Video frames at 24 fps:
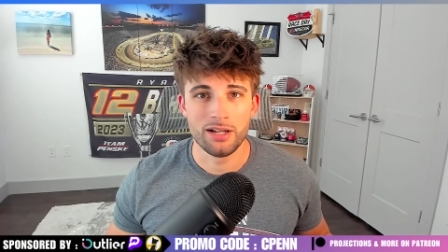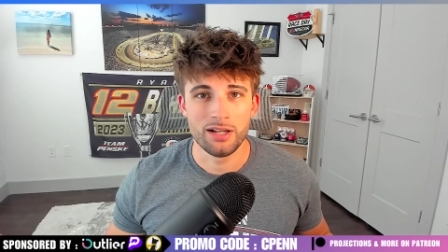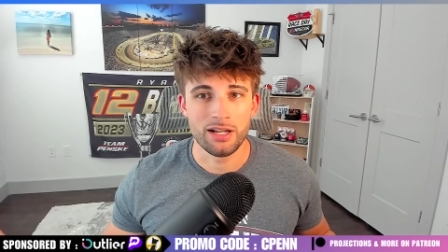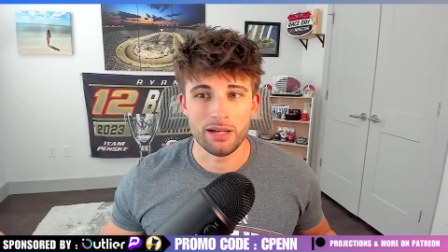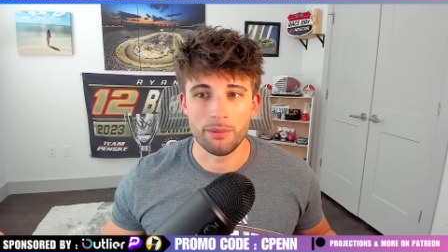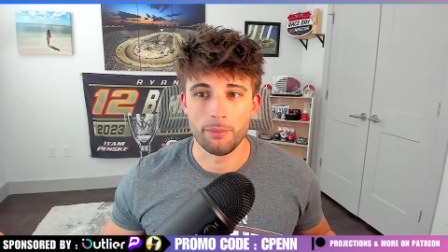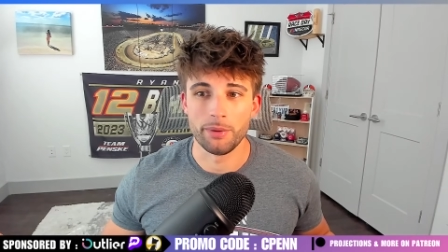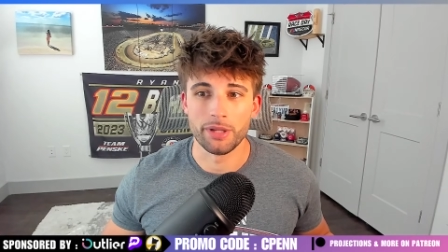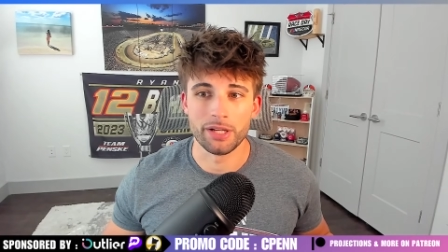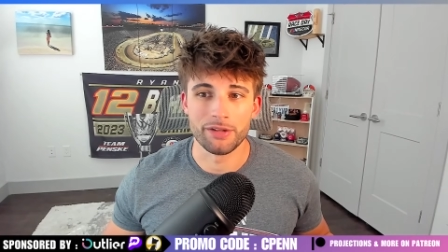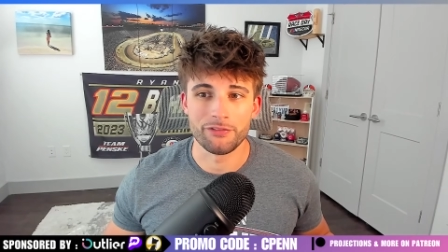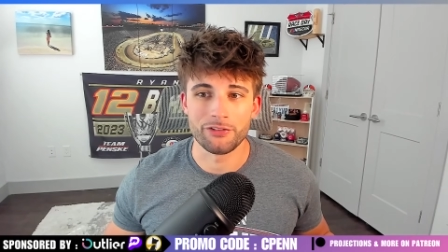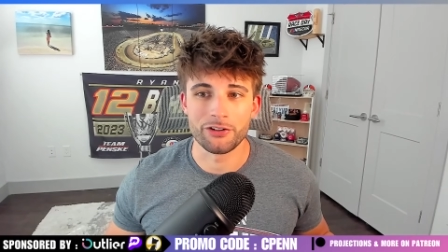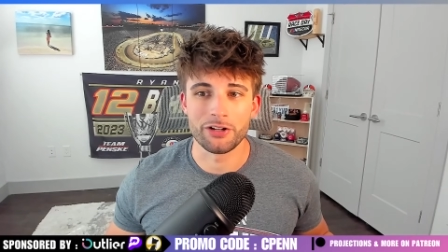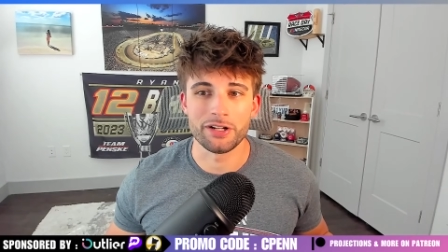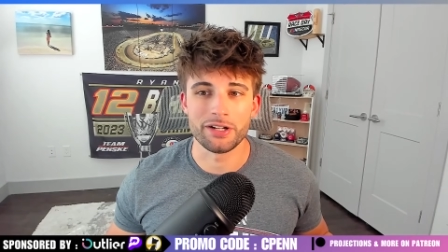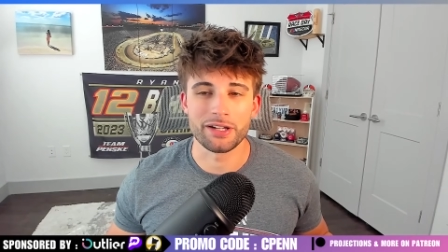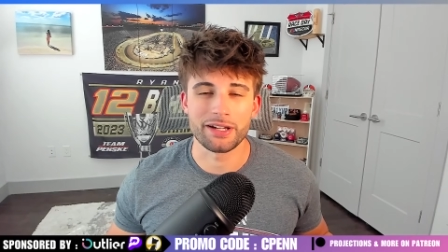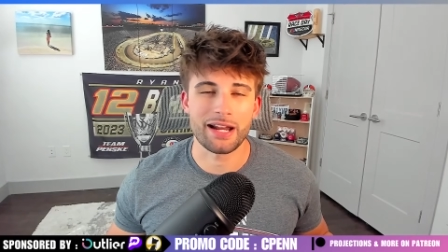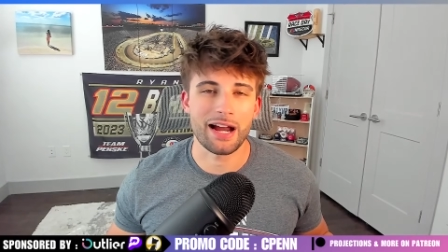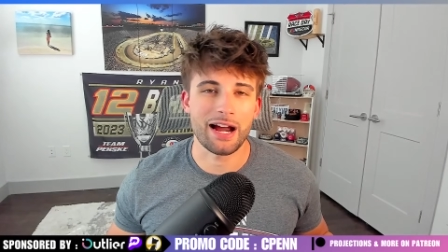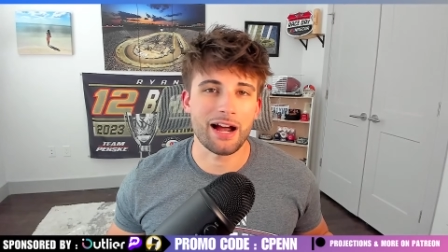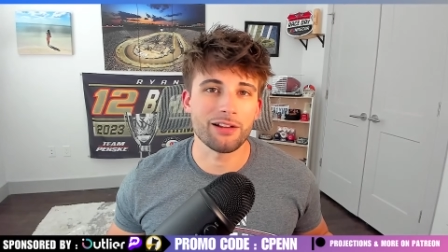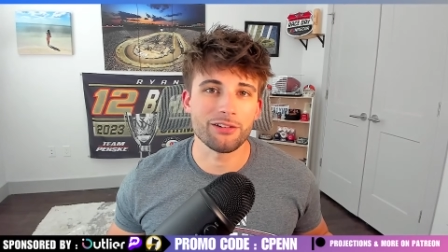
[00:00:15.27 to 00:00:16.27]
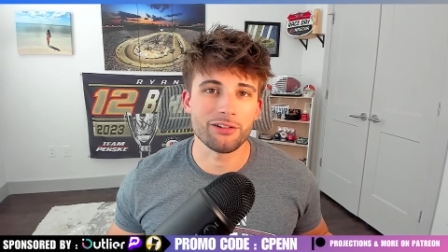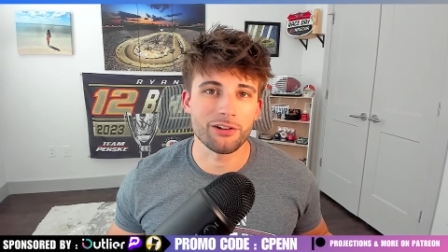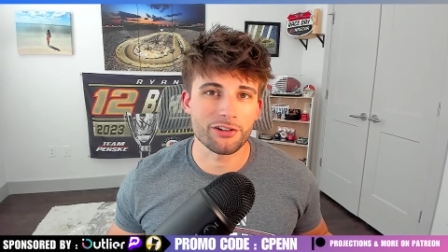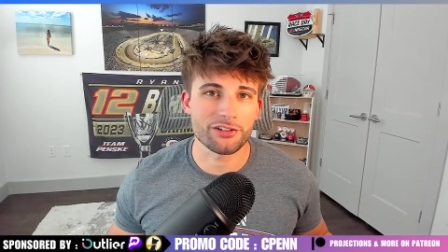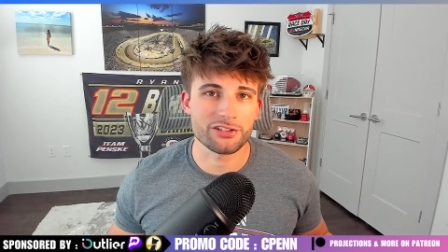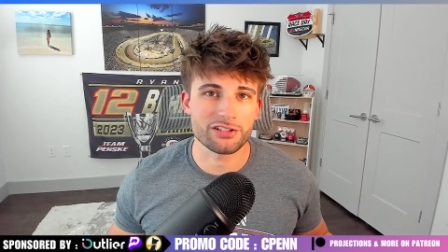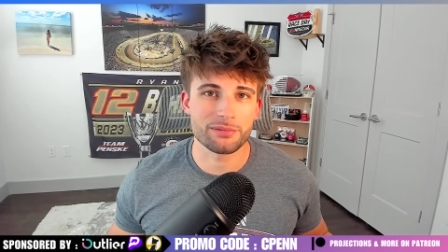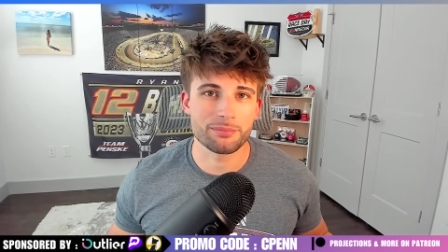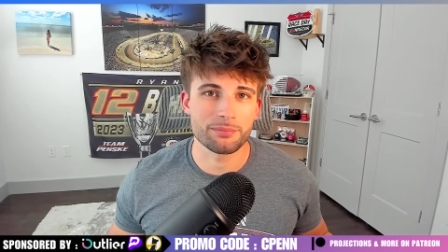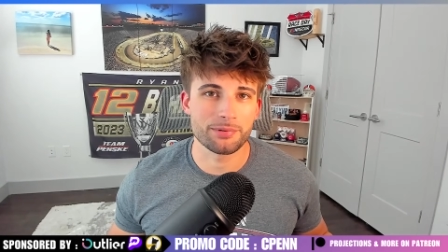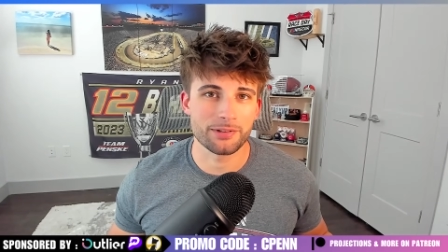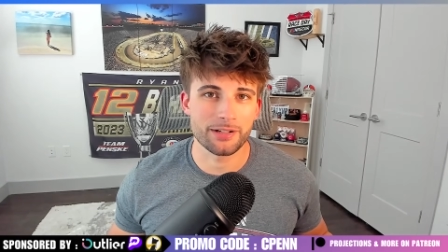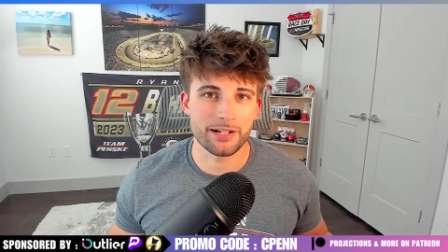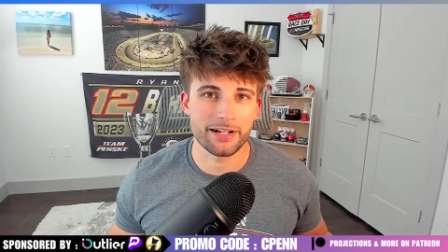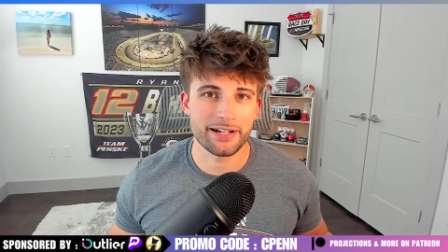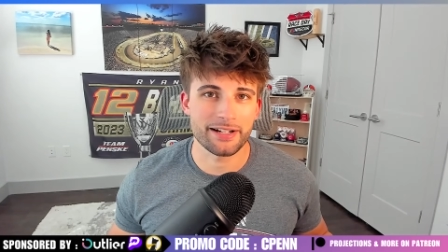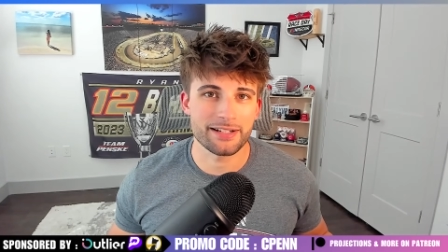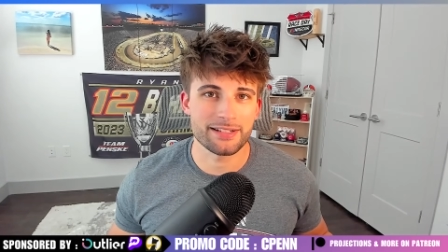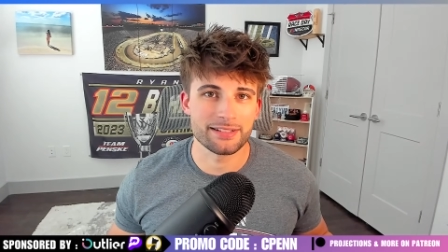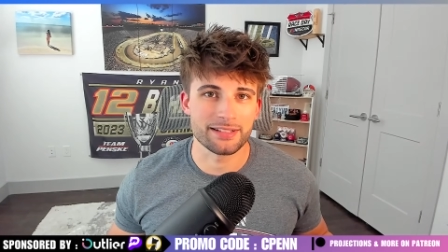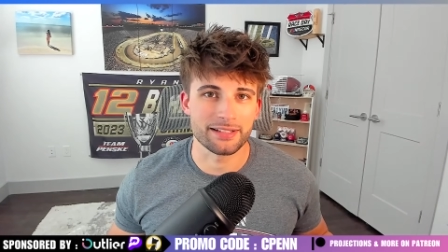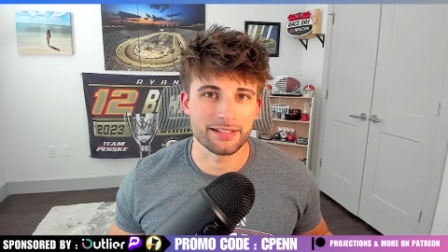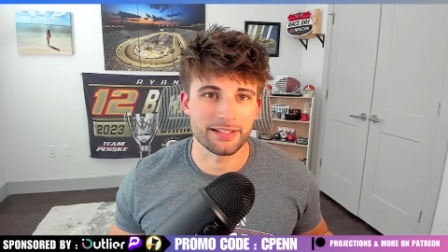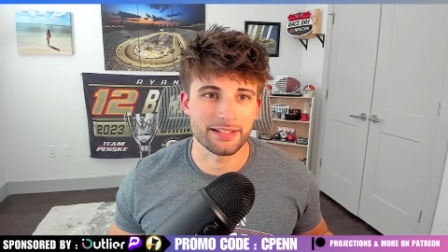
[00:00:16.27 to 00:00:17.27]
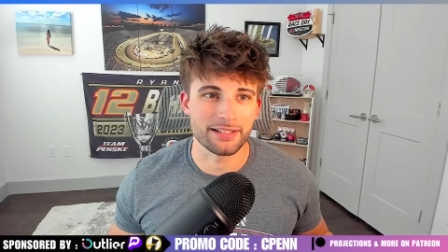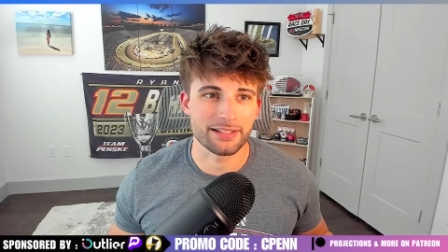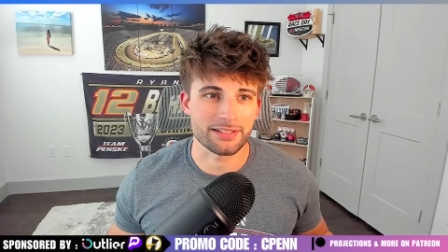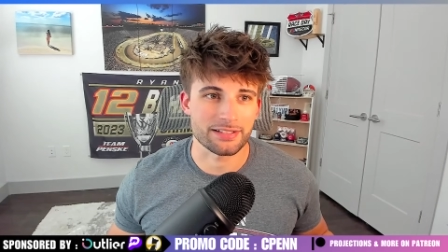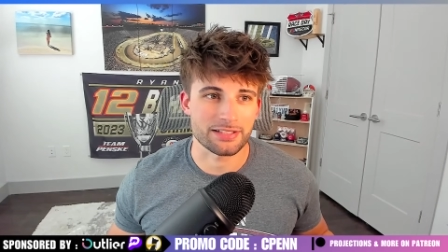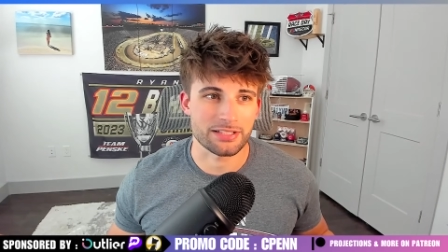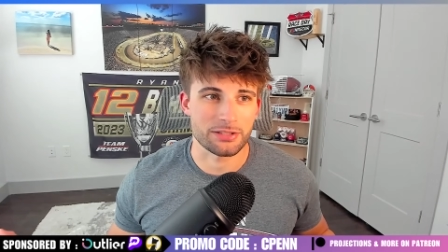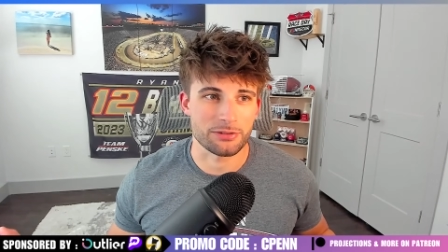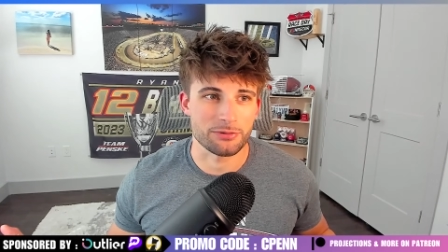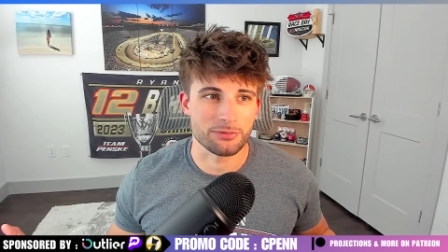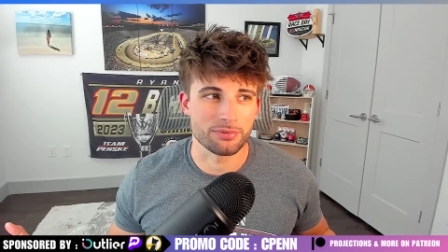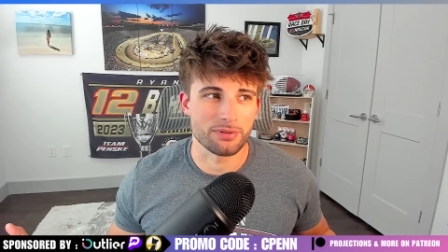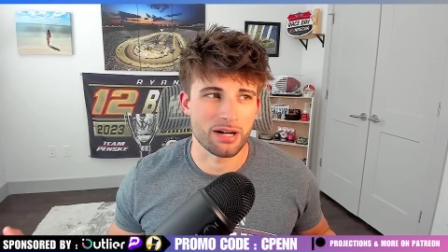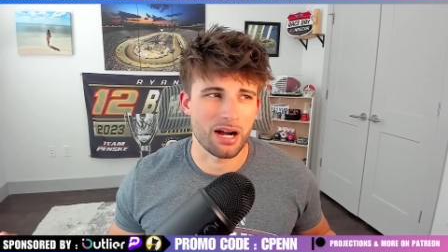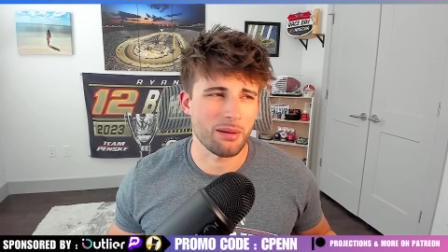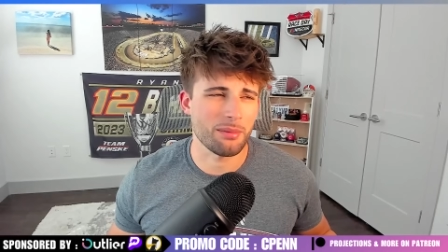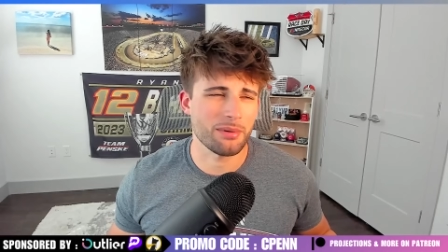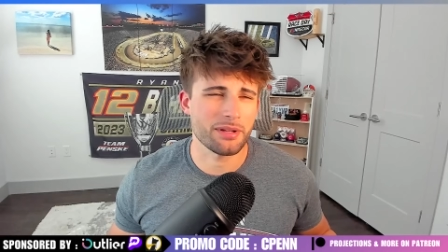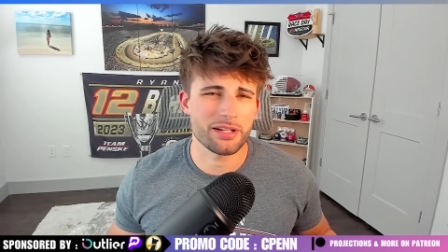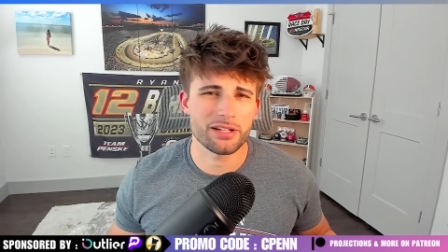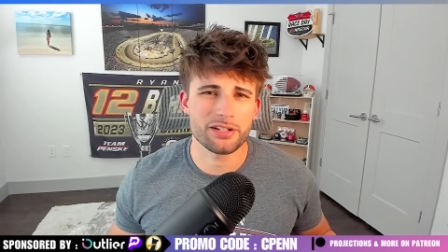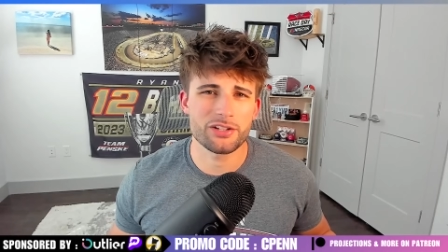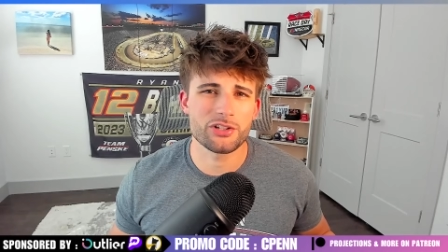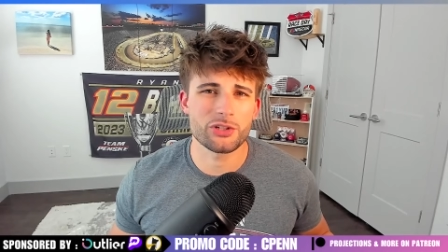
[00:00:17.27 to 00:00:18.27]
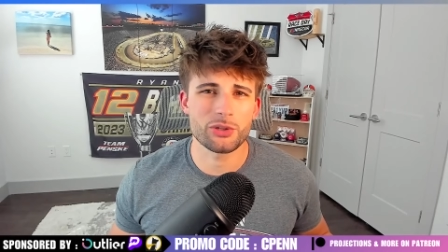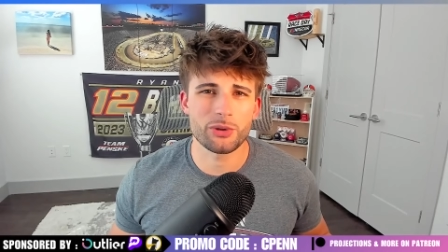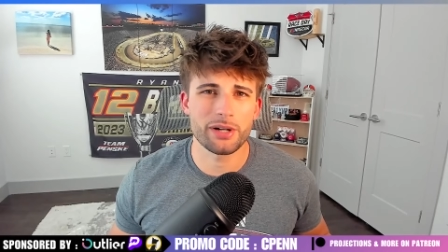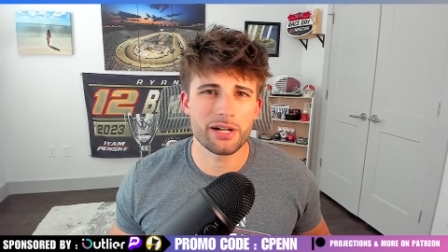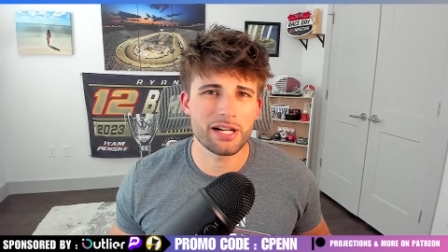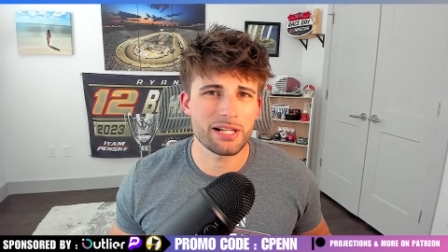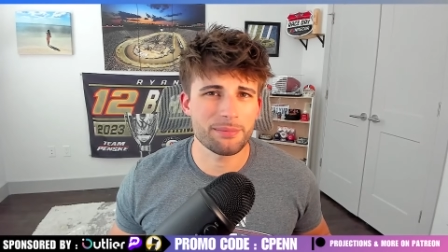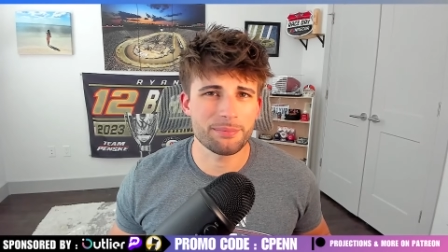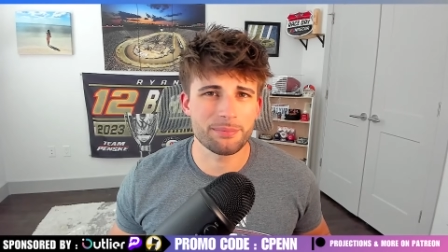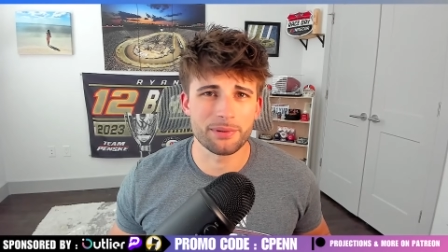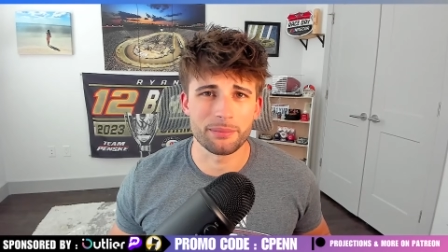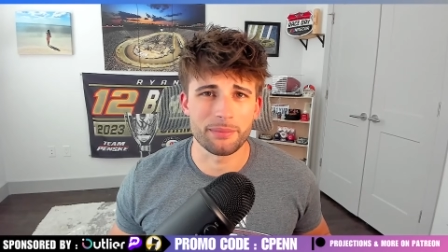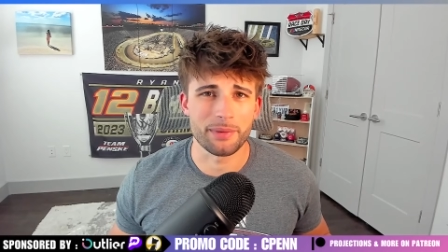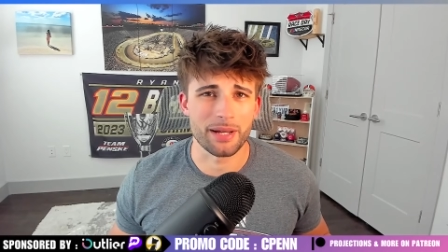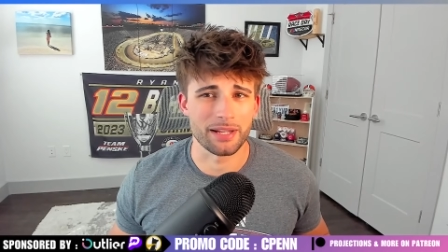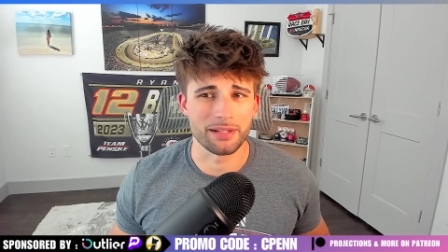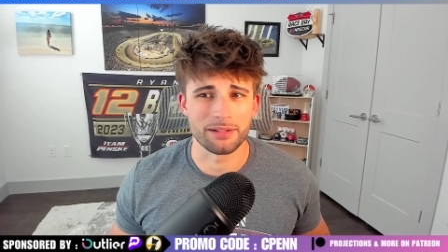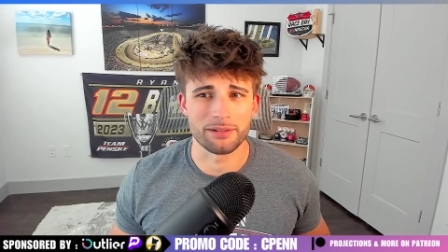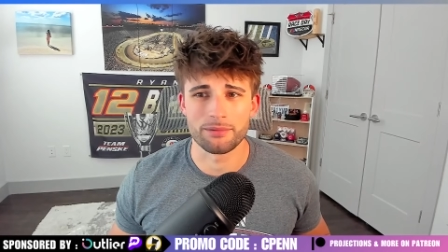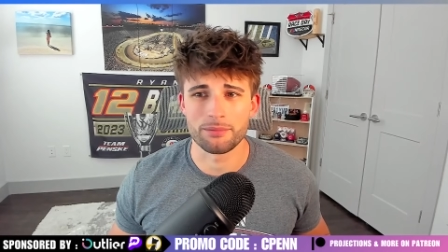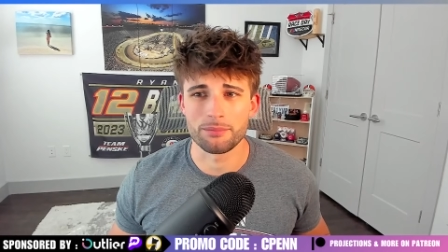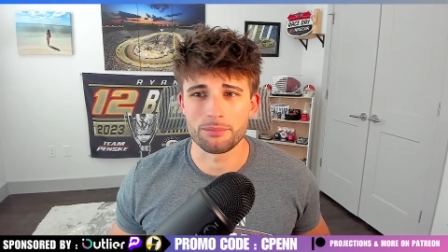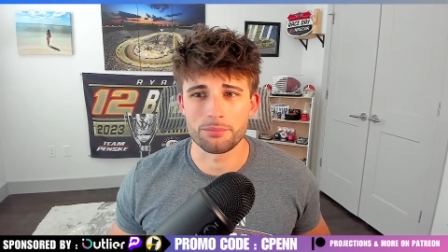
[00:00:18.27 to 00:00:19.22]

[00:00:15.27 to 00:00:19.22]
I mean, if you're into Kyle Larson parades, I guess you probably enjoyed it, but man,